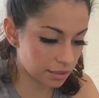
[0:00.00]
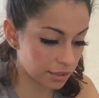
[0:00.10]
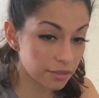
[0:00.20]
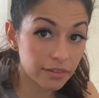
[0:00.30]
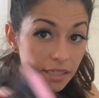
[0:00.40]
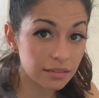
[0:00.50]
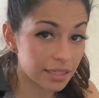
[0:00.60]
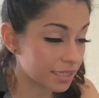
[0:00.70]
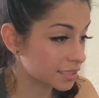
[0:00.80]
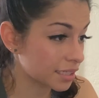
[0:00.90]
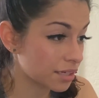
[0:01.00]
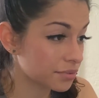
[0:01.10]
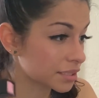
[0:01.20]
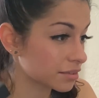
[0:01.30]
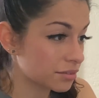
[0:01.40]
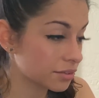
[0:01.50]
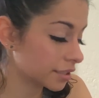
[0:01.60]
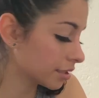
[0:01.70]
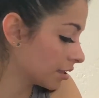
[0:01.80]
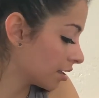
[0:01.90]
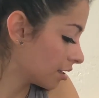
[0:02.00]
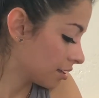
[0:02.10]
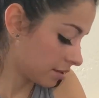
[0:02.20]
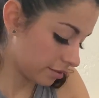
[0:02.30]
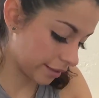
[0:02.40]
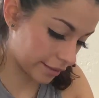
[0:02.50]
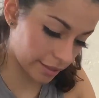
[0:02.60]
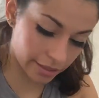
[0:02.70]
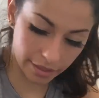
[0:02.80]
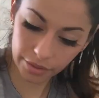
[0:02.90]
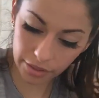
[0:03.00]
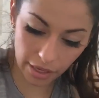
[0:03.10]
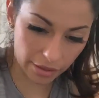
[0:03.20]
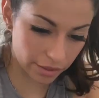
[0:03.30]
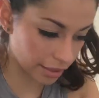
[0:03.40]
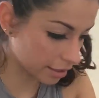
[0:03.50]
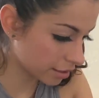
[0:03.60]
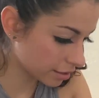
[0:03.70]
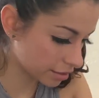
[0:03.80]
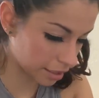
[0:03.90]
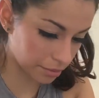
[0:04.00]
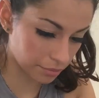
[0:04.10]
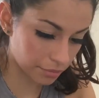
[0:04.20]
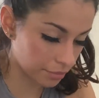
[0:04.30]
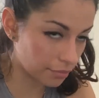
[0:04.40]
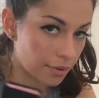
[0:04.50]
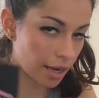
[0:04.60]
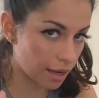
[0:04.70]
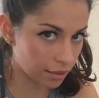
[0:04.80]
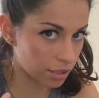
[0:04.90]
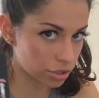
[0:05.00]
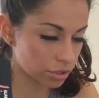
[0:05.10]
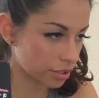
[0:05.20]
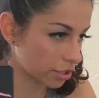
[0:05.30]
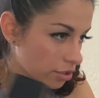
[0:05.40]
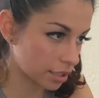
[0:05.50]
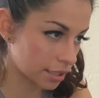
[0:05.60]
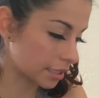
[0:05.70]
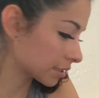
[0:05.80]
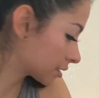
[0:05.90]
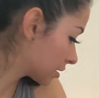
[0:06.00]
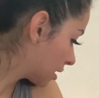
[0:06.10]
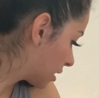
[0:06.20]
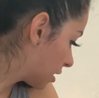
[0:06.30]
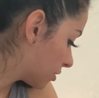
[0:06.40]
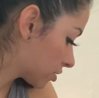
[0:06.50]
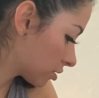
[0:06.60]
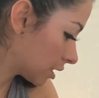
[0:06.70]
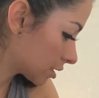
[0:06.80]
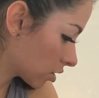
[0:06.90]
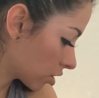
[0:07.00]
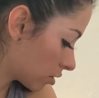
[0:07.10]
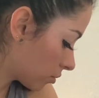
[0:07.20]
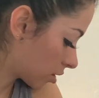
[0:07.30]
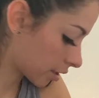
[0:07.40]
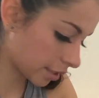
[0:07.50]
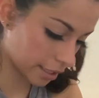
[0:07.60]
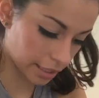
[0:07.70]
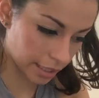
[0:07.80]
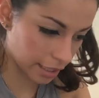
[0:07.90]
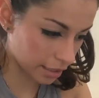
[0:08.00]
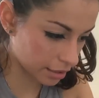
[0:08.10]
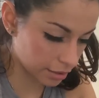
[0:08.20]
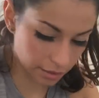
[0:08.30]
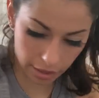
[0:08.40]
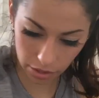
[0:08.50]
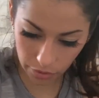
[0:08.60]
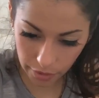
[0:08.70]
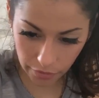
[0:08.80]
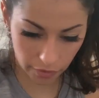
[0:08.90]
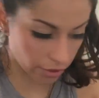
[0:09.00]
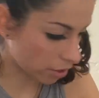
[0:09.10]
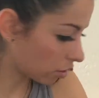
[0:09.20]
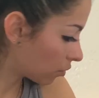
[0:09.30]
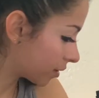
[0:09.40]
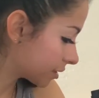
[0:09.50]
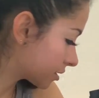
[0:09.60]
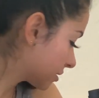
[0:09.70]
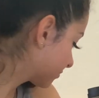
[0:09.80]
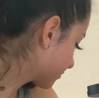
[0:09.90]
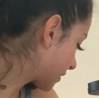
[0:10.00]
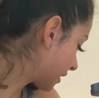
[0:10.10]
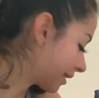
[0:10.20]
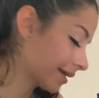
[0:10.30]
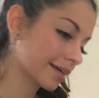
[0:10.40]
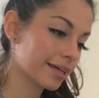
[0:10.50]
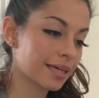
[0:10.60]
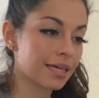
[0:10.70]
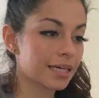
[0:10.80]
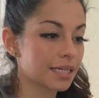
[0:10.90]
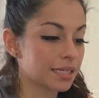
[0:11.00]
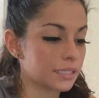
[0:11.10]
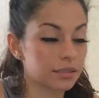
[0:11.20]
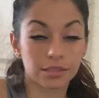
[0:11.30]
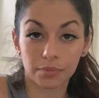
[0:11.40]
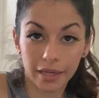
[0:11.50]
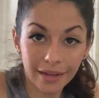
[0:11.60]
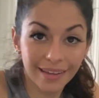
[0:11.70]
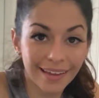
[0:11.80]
Live-in, like I said, was literally like nothing. Like my eyelashes are thicker than this, so that's not gonna work. And the other one, Virgo, was like this one